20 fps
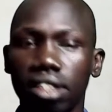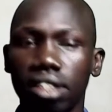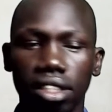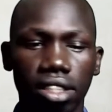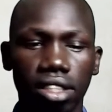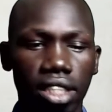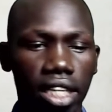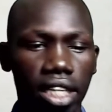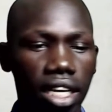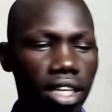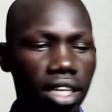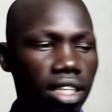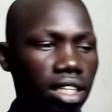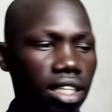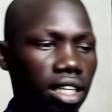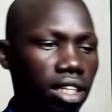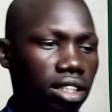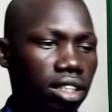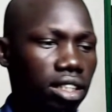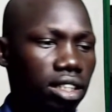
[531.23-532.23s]
Okay,
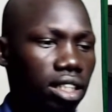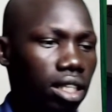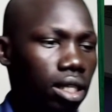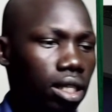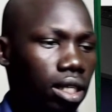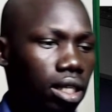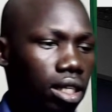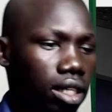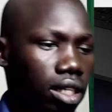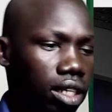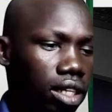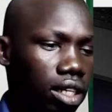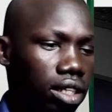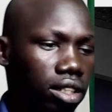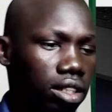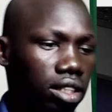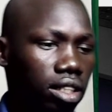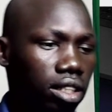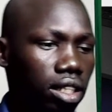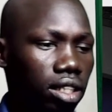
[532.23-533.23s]
uh, C, uh,
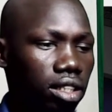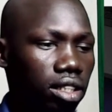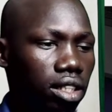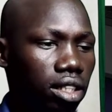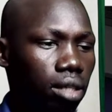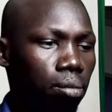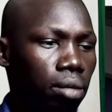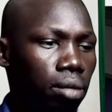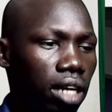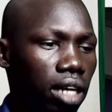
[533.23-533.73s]
C, C++,